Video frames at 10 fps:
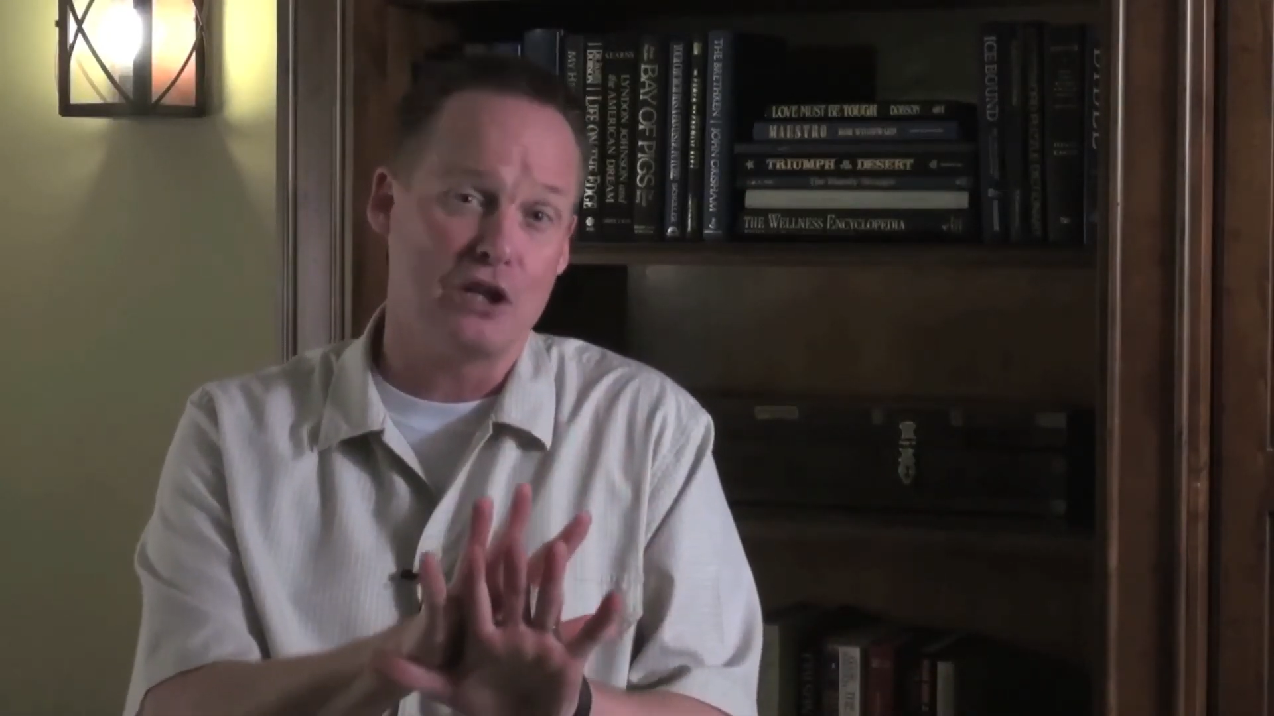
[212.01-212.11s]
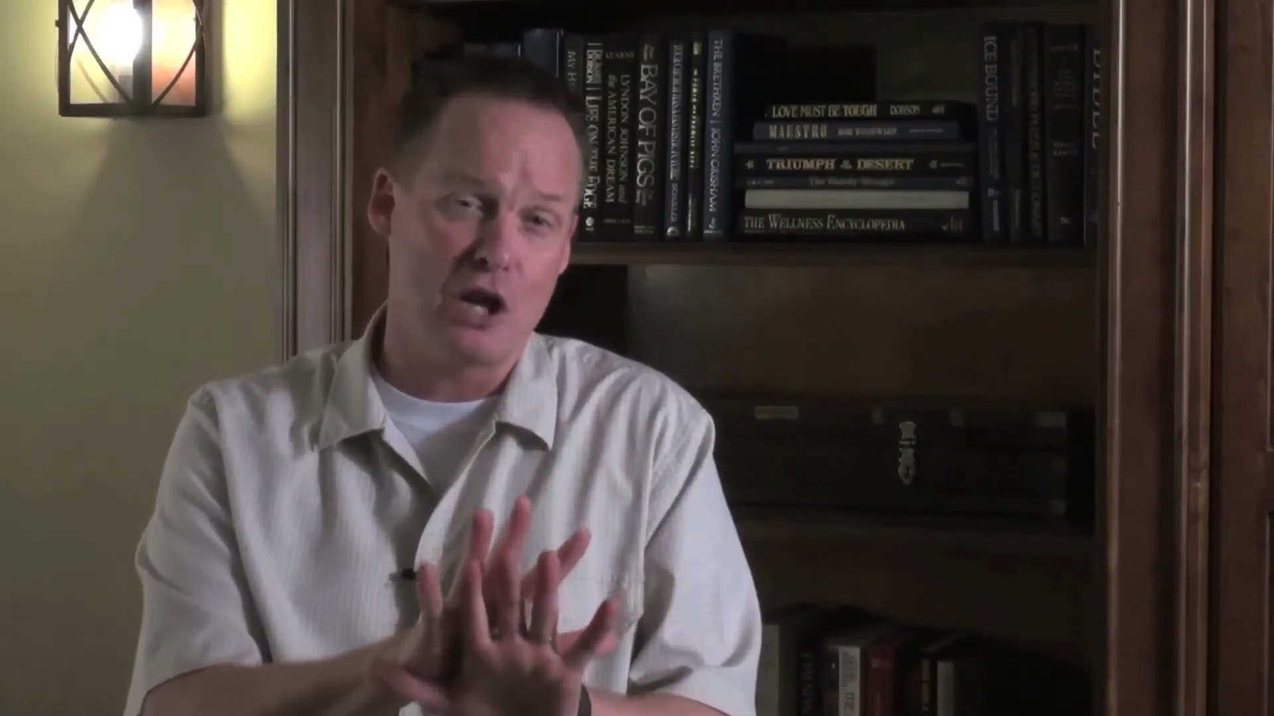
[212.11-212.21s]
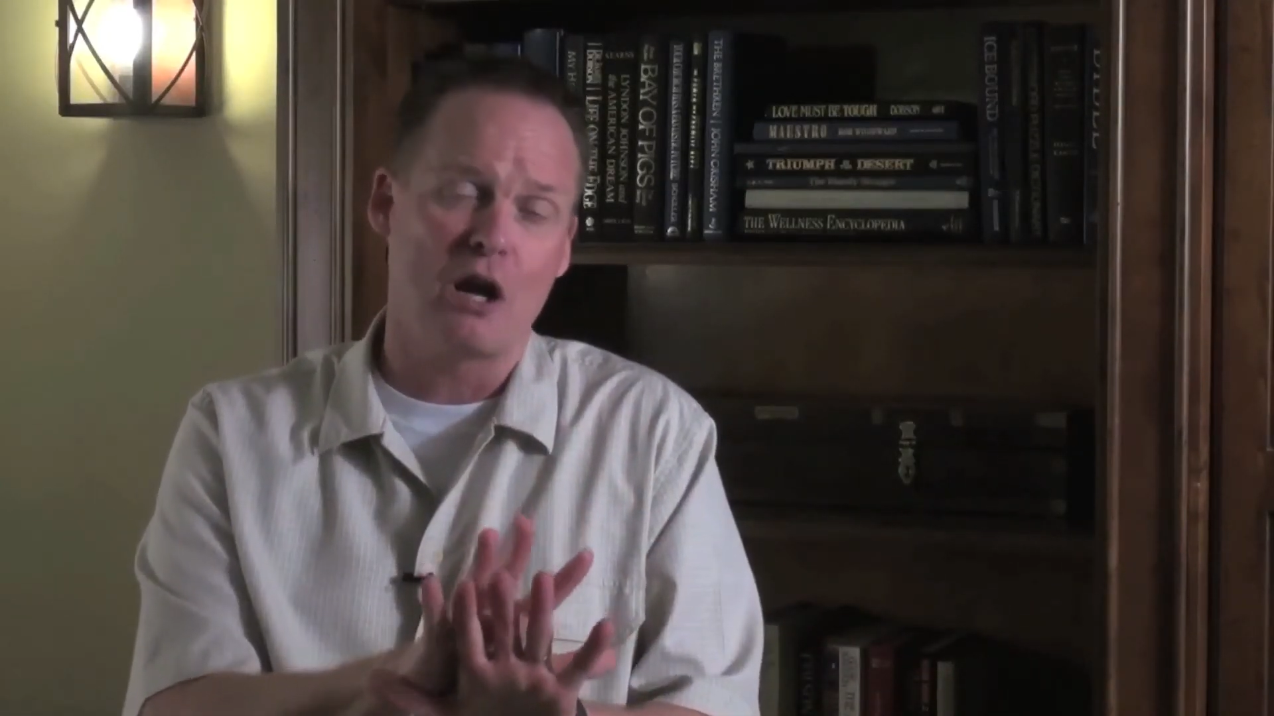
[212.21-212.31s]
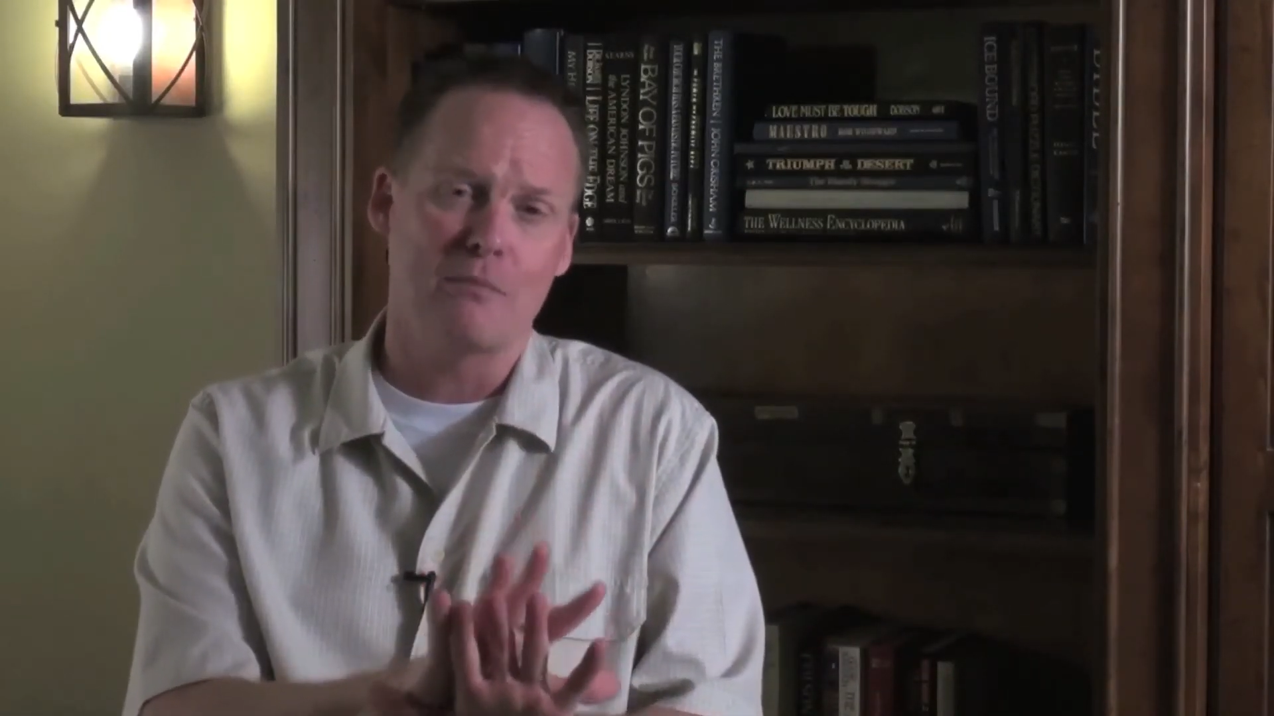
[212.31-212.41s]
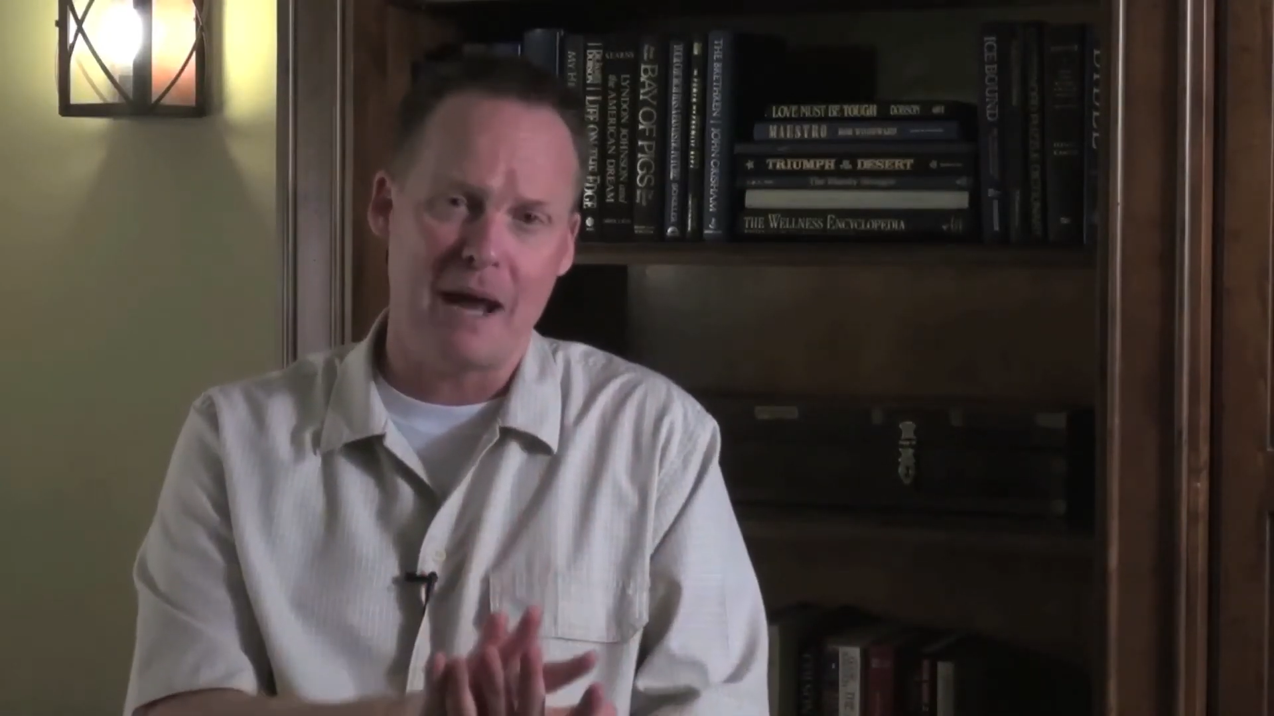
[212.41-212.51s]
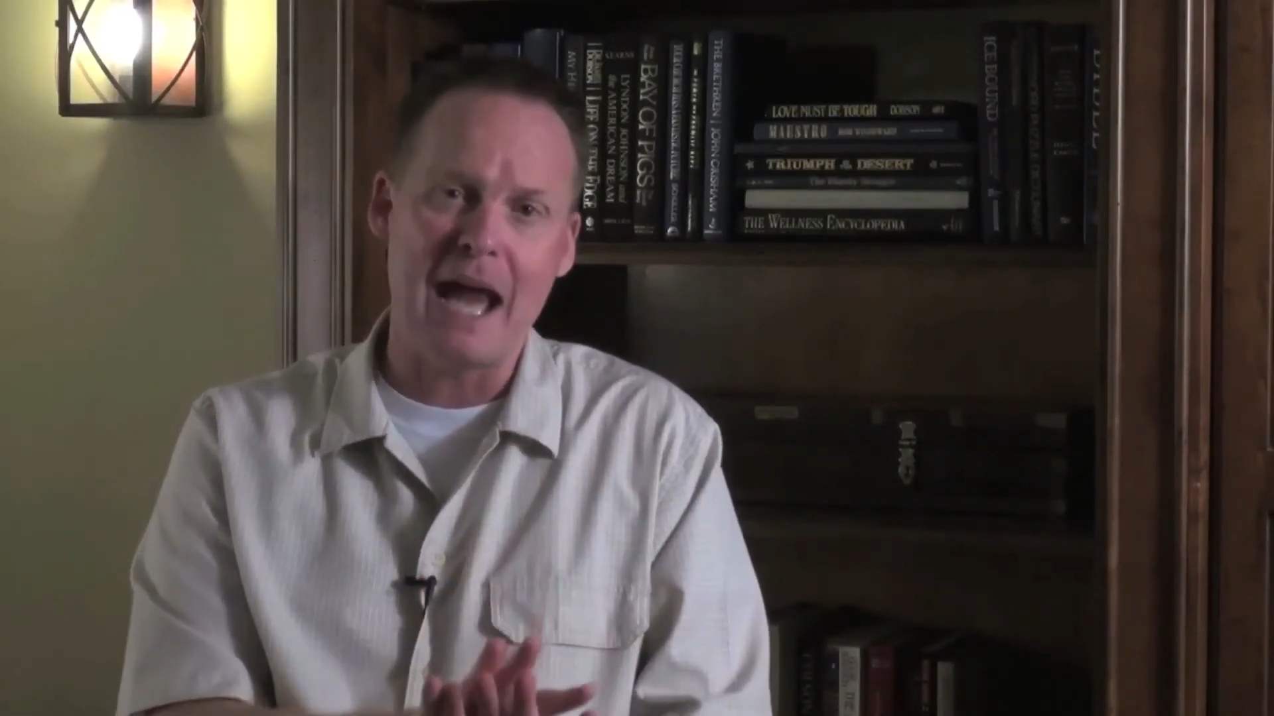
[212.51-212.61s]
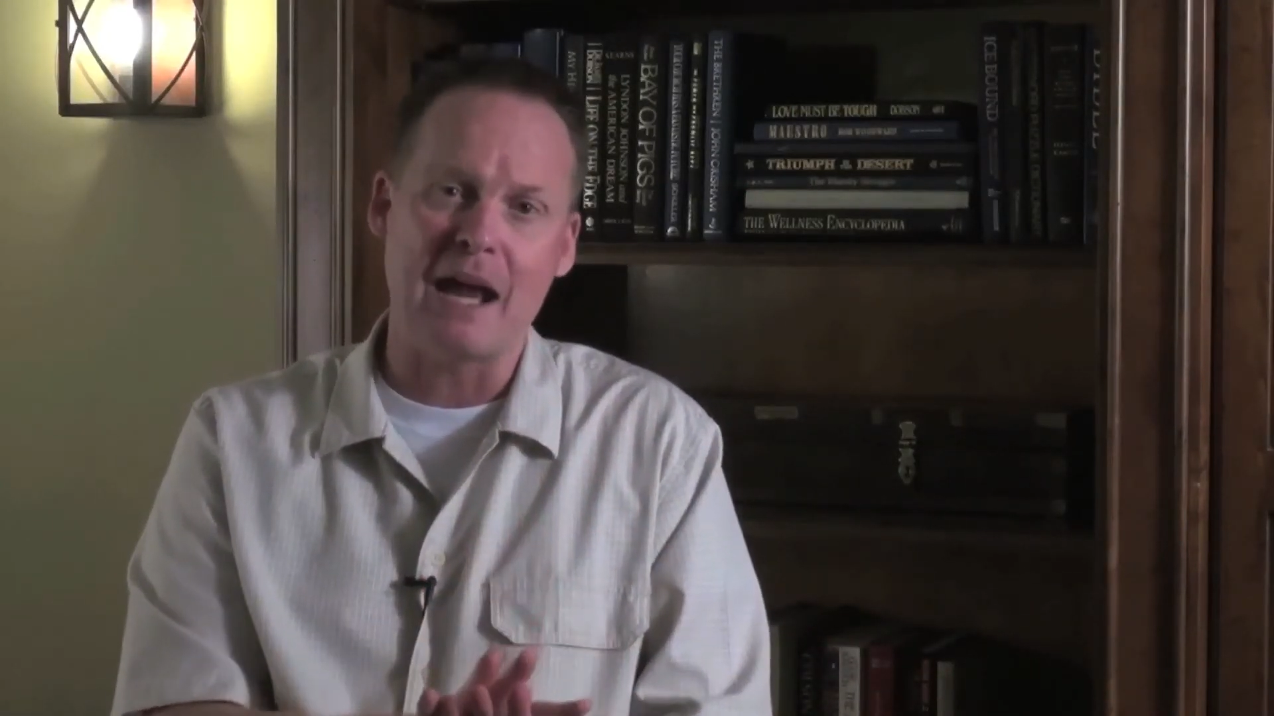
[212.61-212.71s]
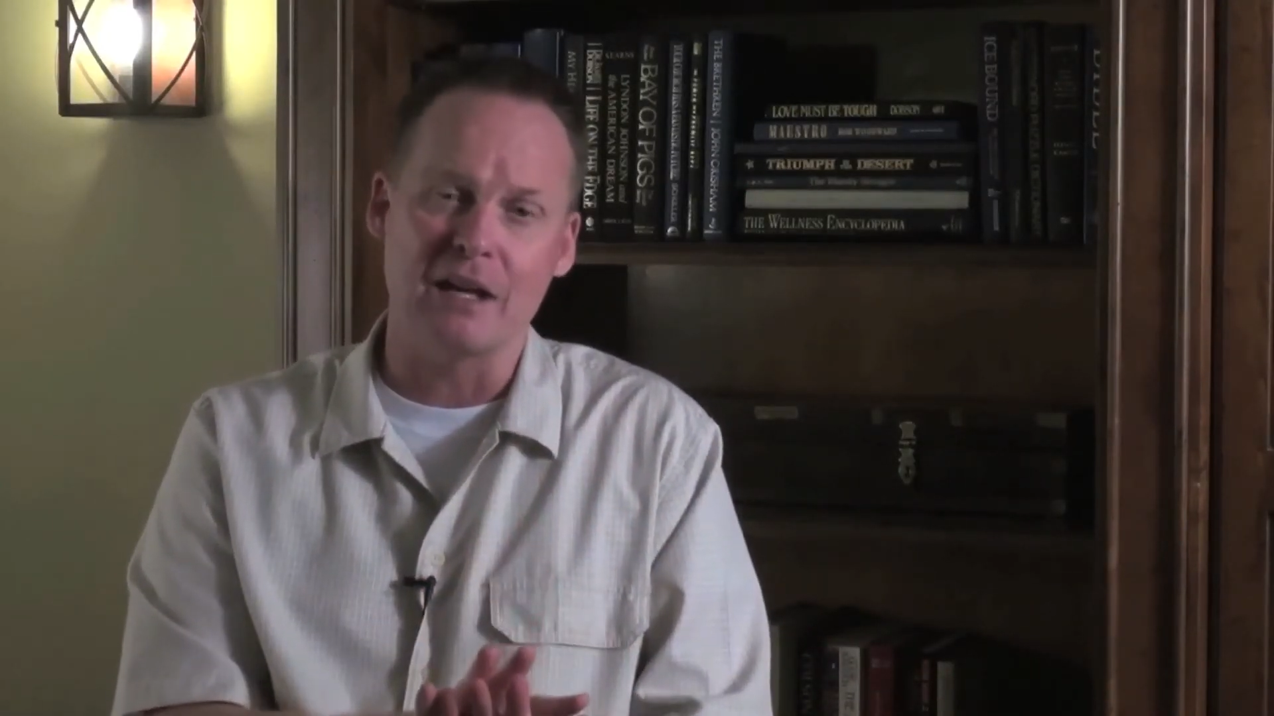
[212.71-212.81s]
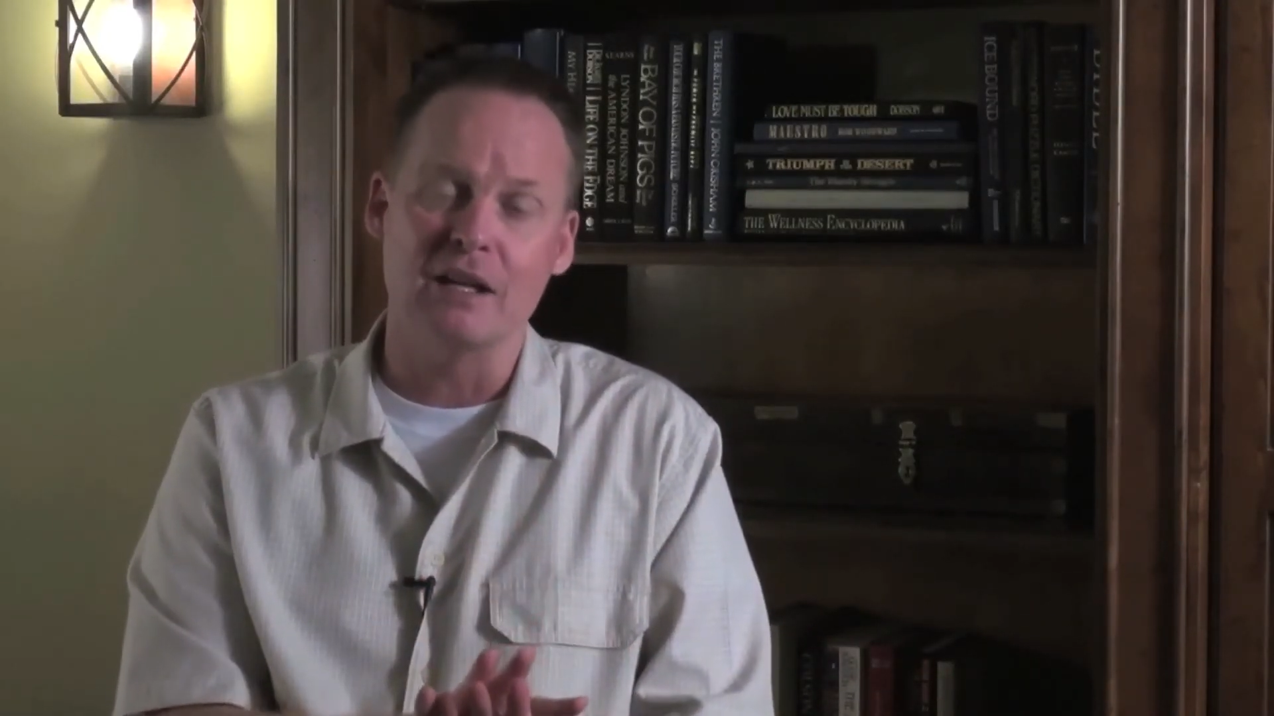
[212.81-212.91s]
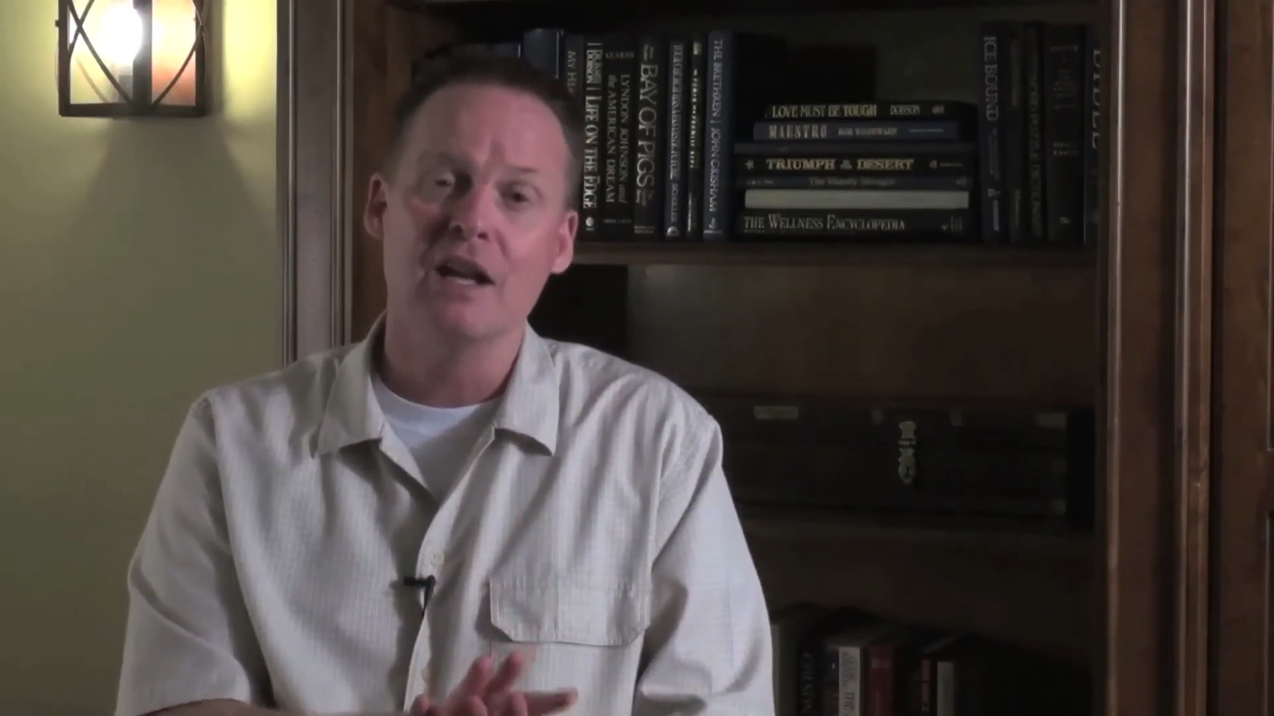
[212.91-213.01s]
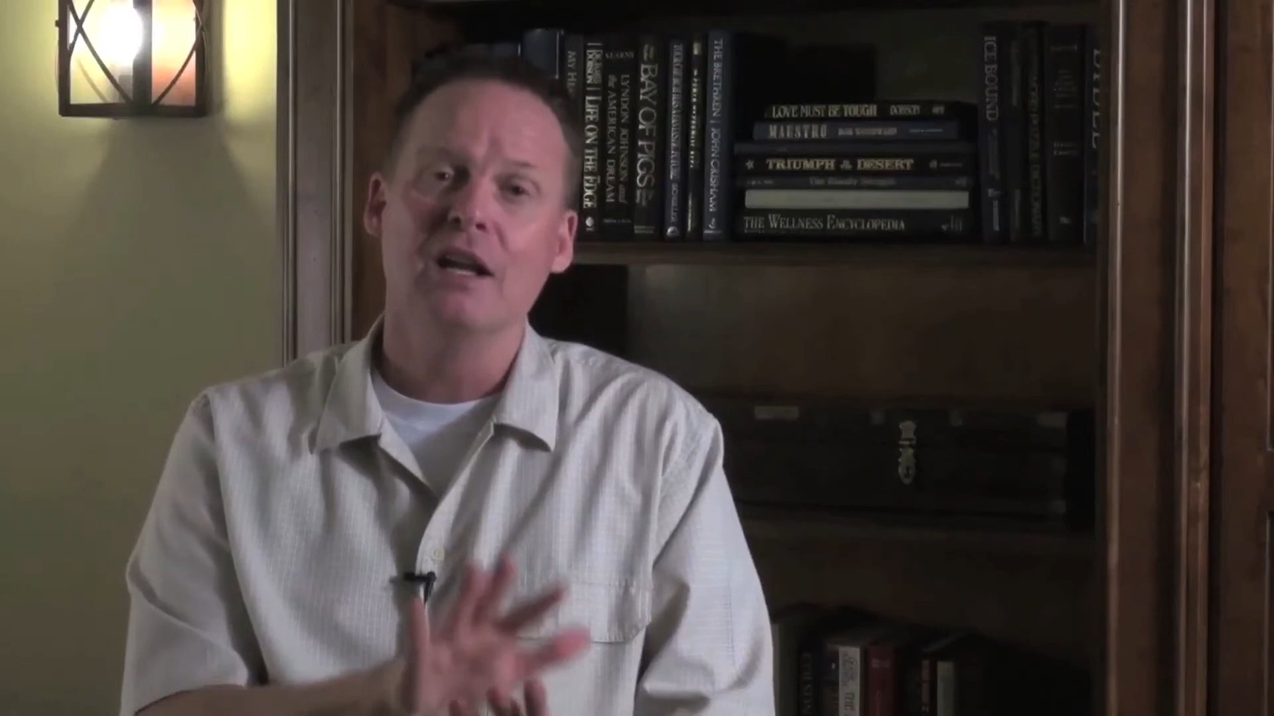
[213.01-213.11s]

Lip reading: young man